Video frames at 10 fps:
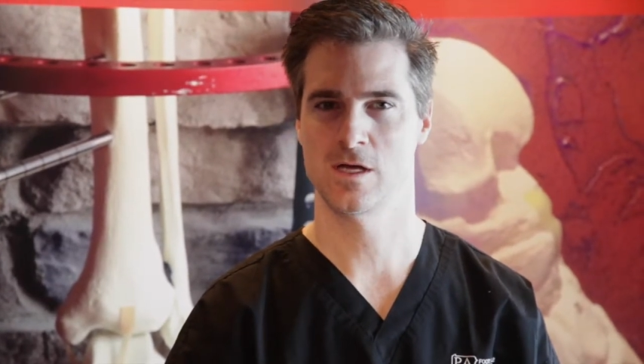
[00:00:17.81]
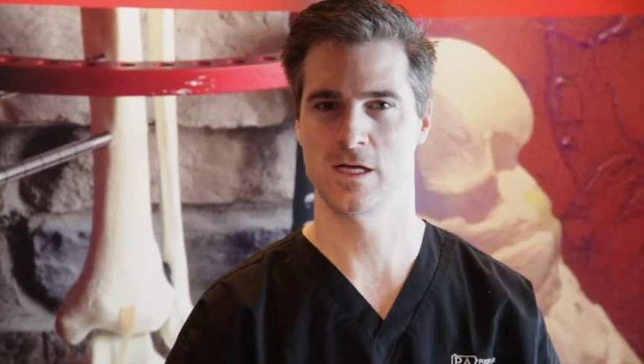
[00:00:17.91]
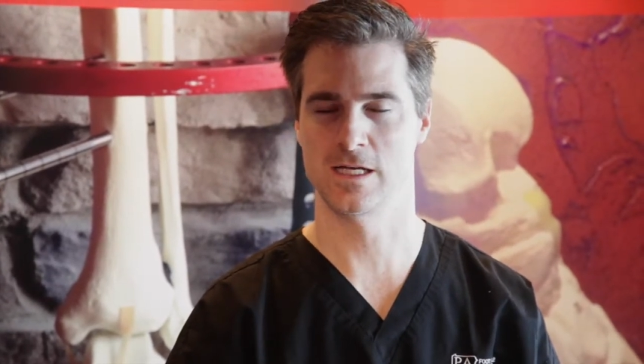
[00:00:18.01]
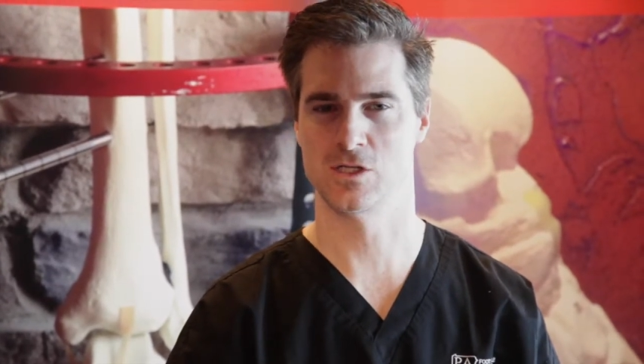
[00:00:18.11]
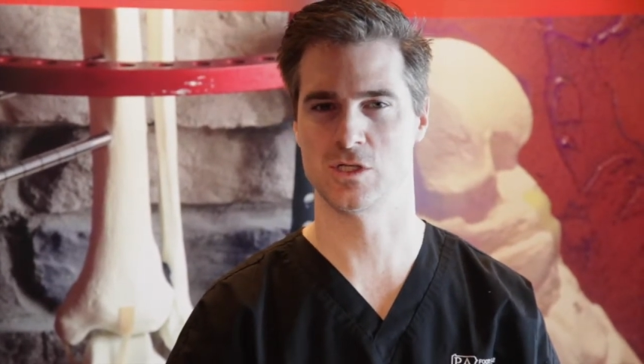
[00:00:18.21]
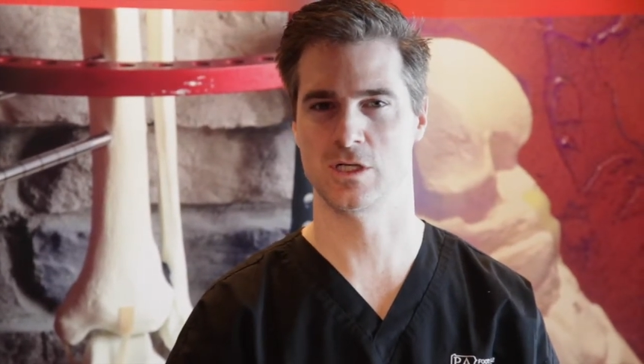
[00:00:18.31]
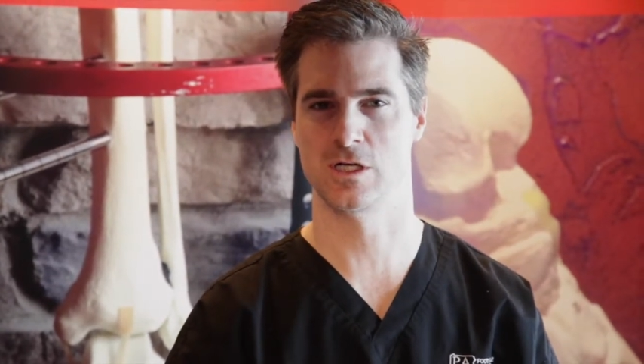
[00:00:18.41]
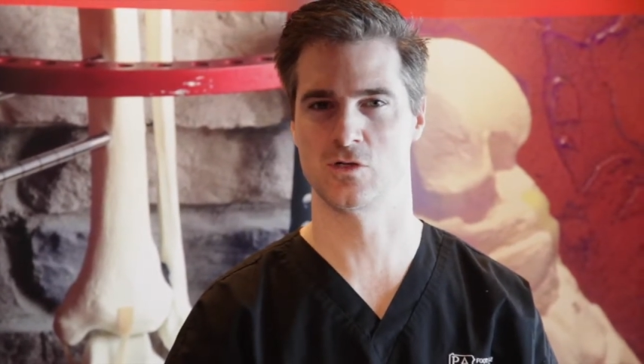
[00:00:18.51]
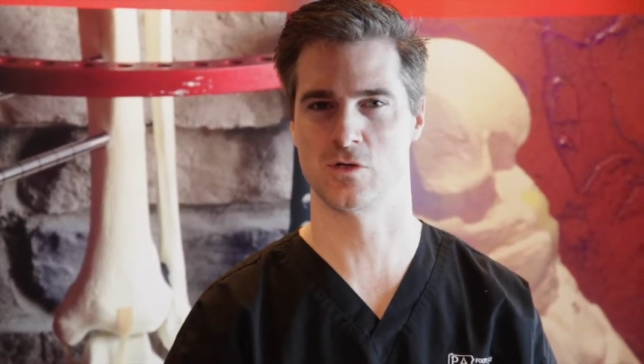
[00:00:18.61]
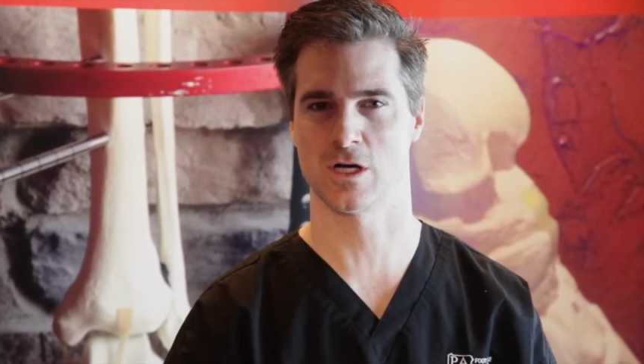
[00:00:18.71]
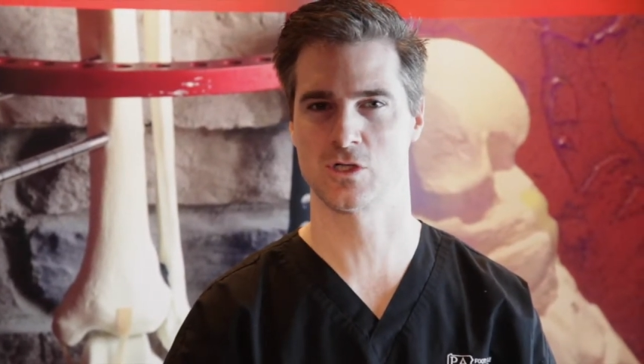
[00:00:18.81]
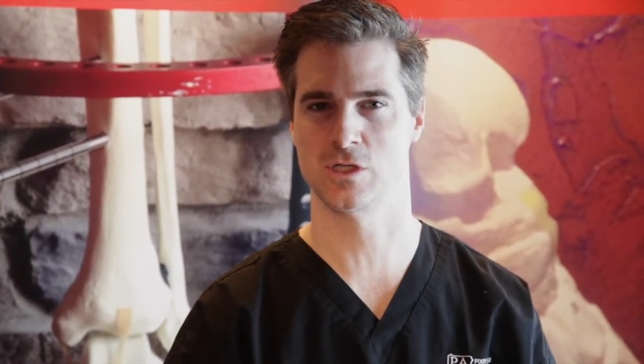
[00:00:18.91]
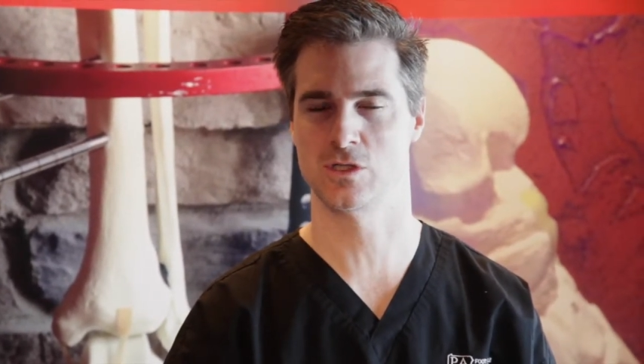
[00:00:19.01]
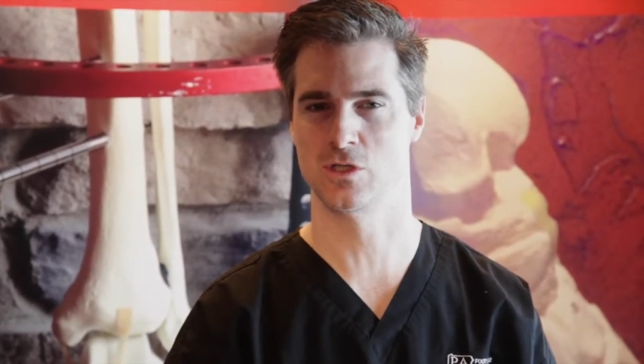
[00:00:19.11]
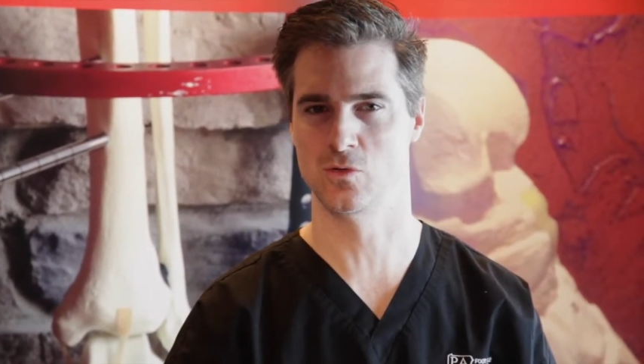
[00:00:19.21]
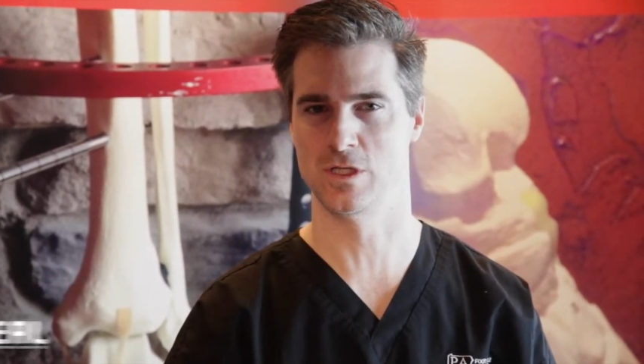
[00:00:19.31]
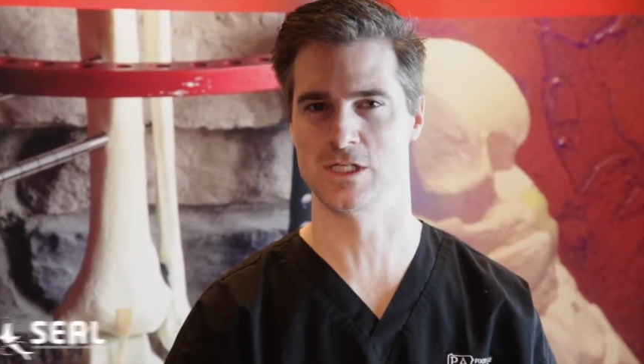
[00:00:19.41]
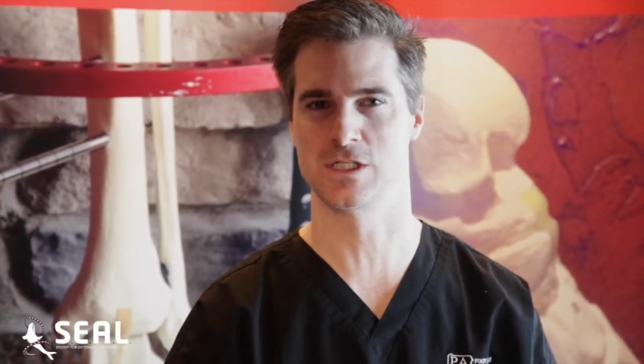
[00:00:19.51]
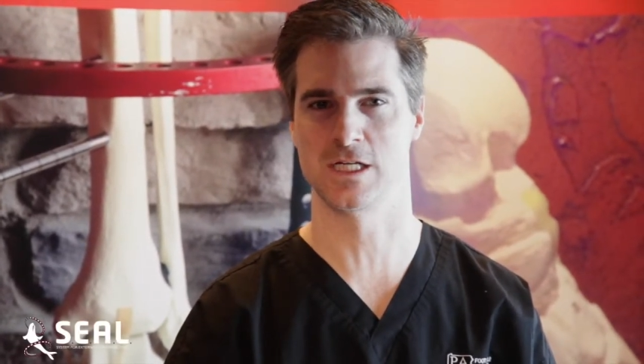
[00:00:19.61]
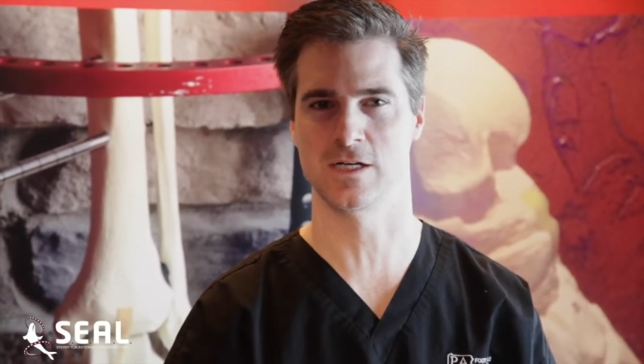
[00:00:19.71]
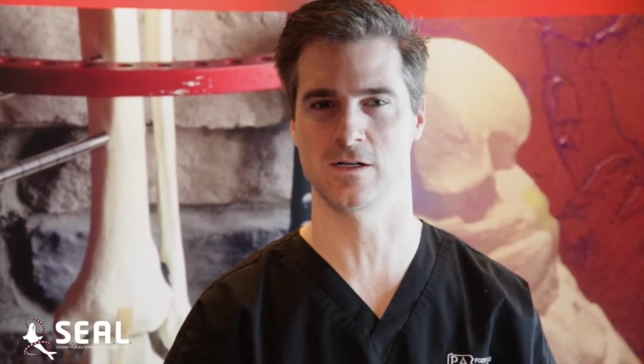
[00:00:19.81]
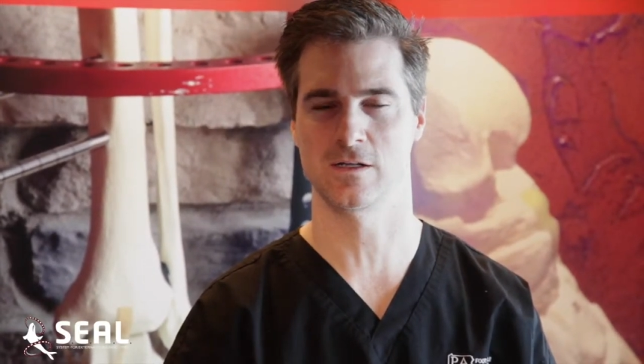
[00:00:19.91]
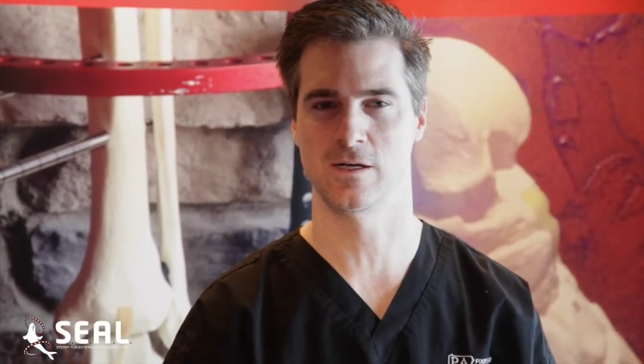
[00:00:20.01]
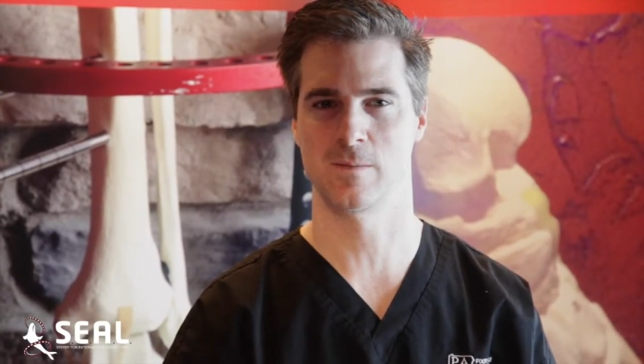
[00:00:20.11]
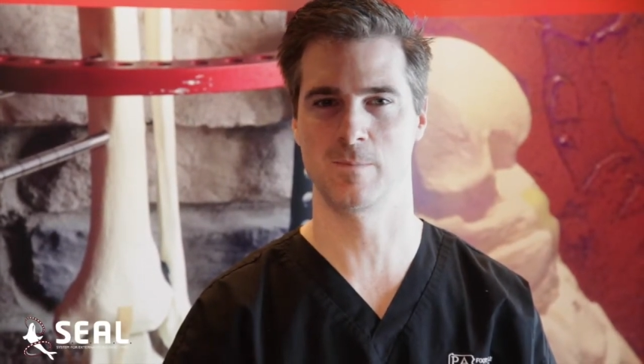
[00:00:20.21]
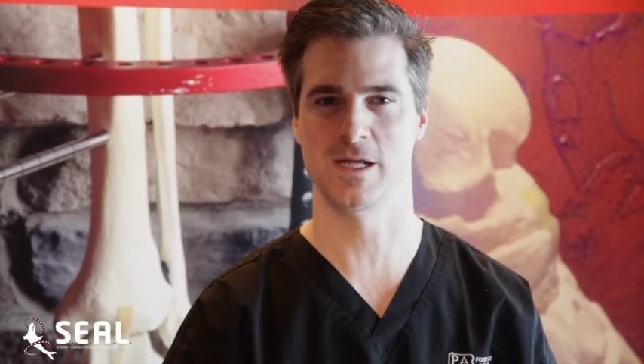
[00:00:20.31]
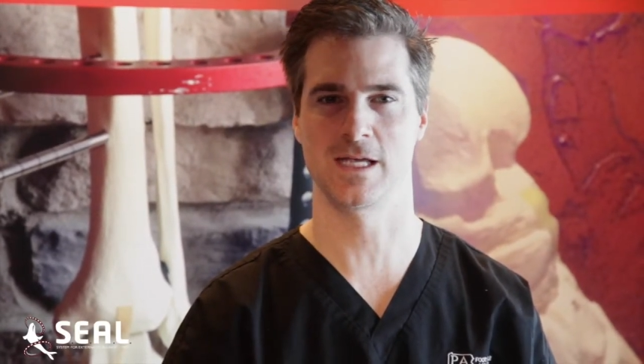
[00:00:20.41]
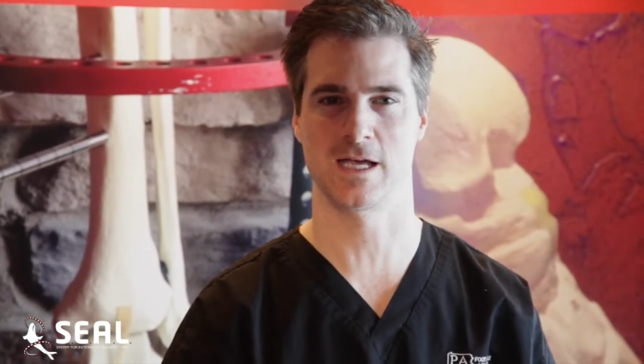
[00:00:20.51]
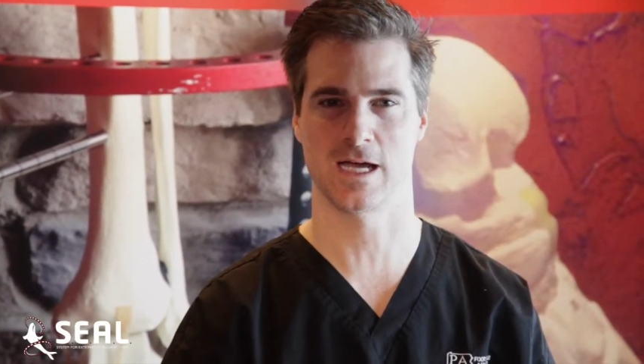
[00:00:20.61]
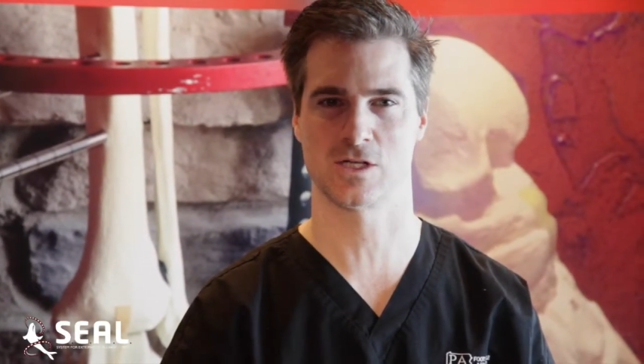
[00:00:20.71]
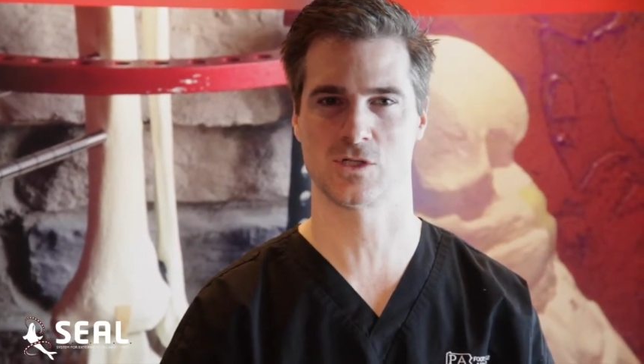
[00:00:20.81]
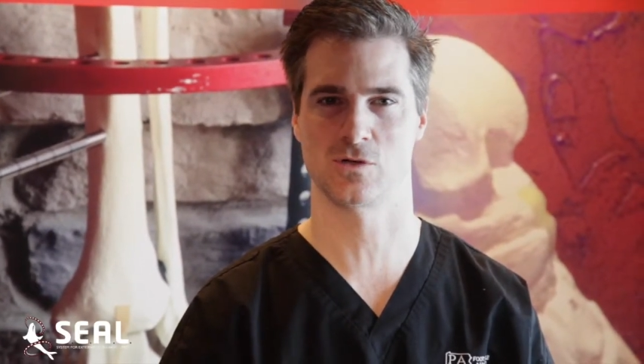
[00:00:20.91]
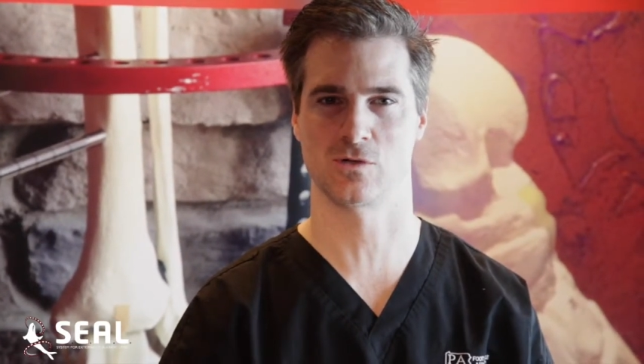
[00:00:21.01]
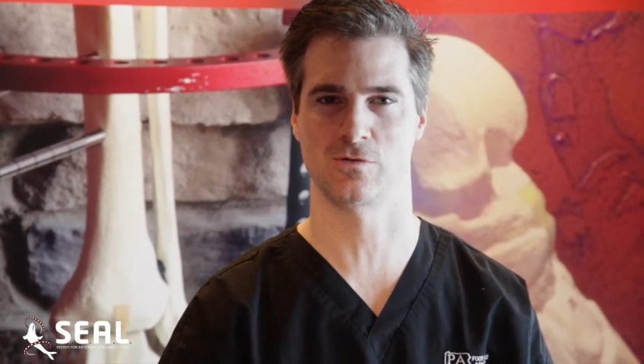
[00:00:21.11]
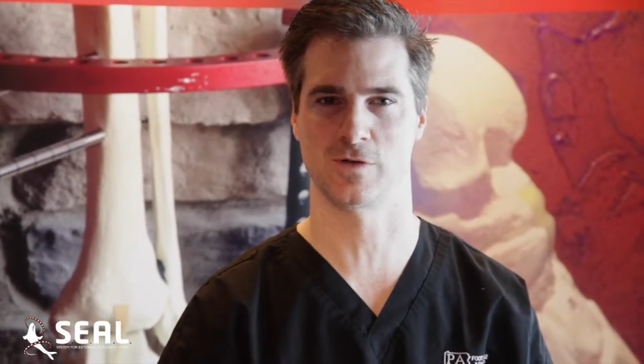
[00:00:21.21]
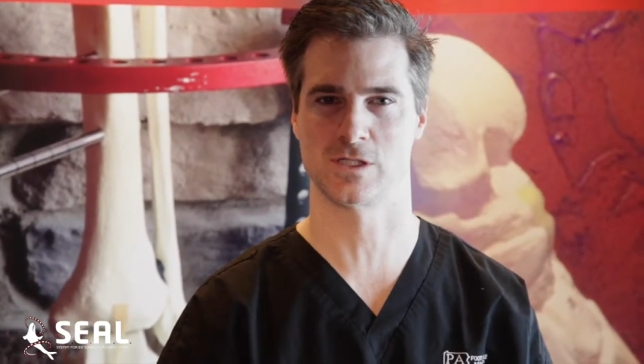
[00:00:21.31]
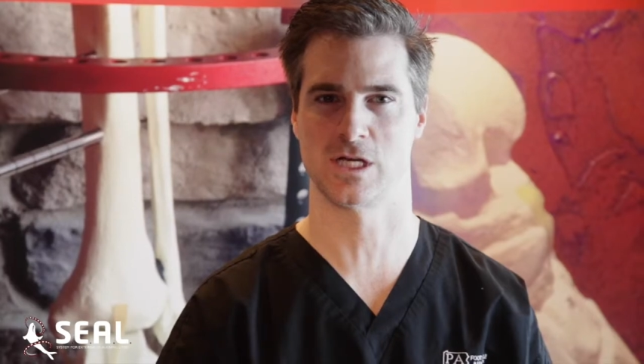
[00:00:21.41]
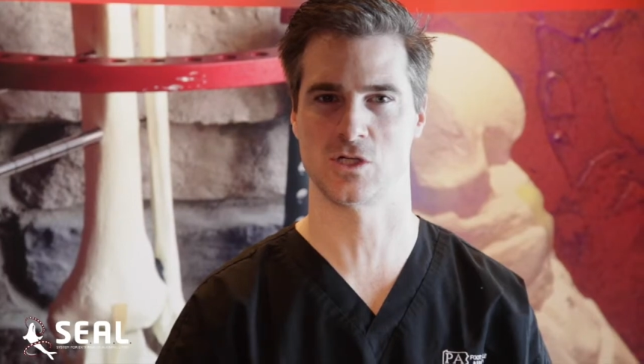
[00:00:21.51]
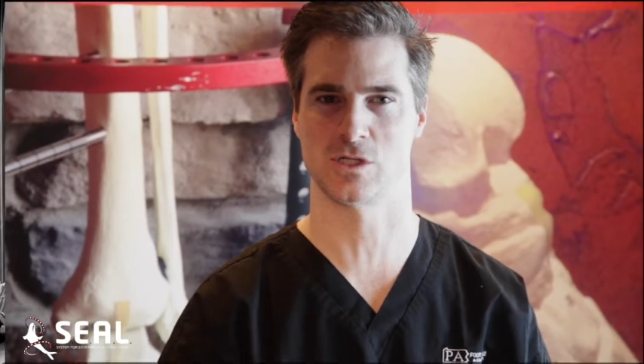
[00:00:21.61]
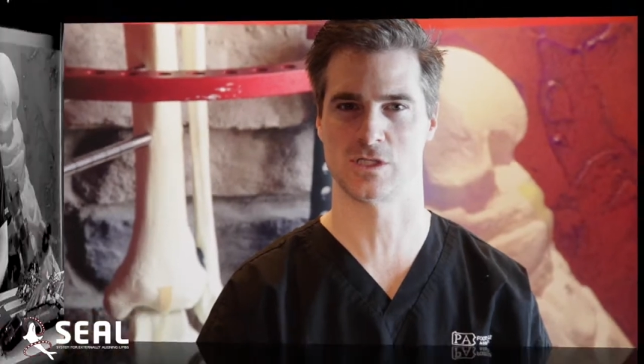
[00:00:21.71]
is introduction to the Seal Mini External Fixation